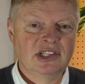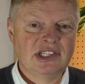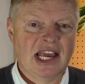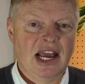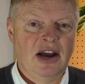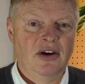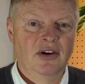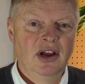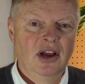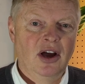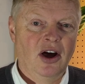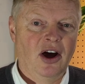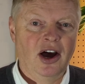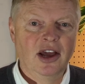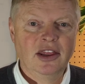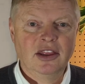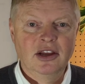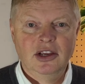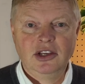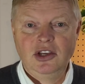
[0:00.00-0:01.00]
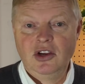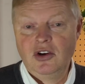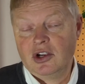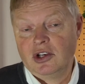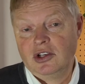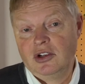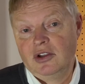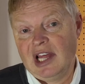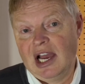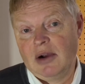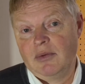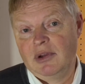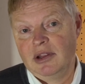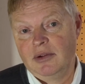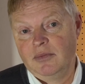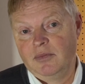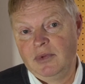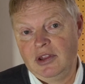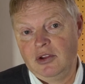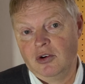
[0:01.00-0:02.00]
out. Either you can do that
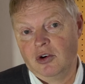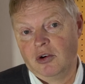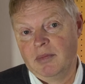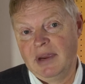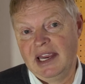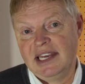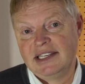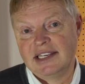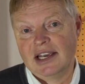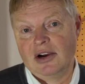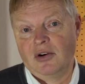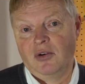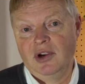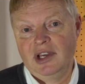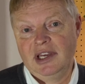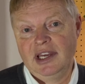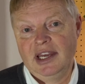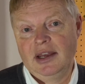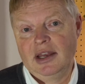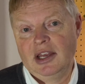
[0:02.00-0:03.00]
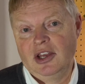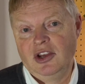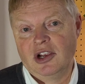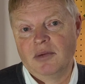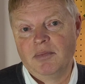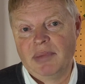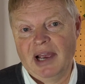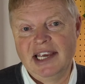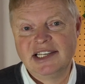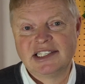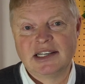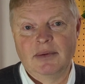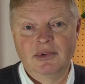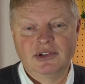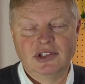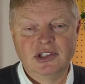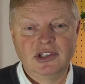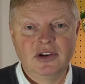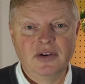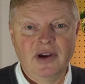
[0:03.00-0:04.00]
with your meter, or you can pay someone
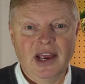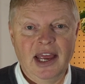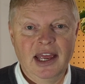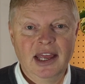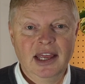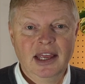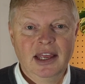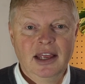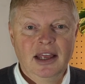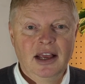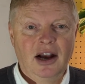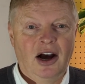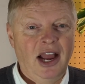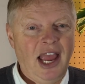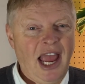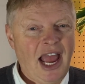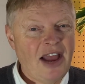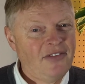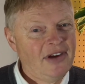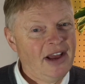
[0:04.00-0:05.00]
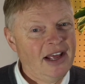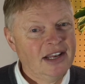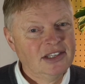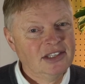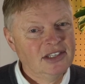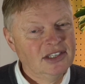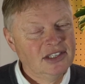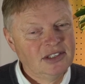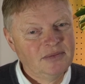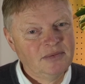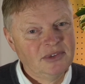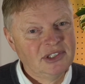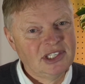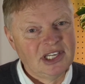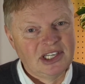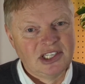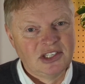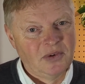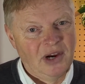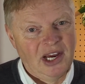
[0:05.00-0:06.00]
to do it. I have had
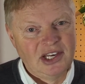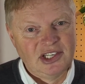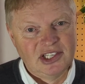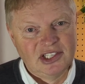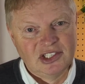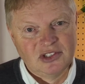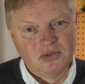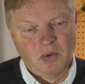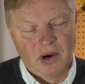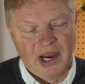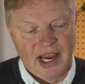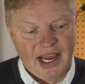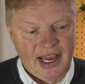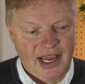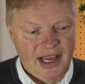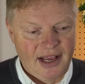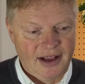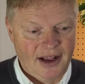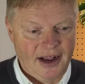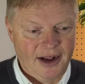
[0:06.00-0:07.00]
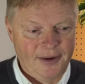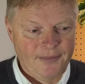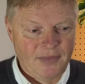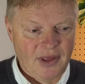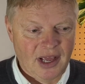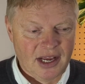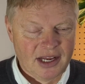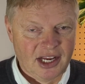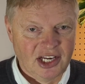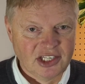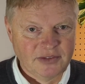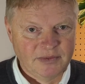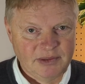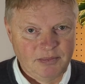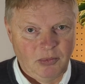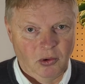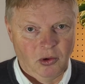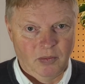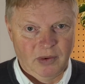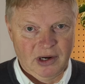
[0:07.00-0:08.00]
situations where a customer's
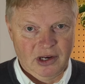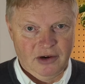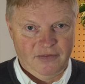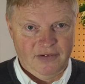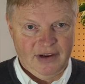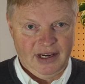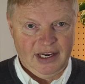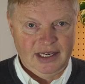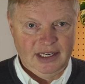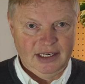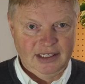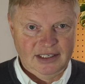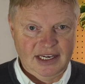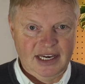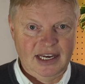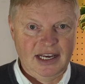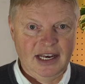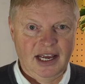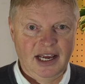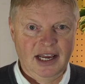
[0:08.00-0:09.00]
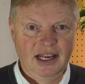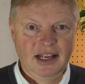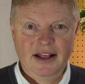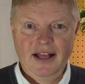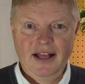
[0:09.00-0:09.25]
bought one off a dealer,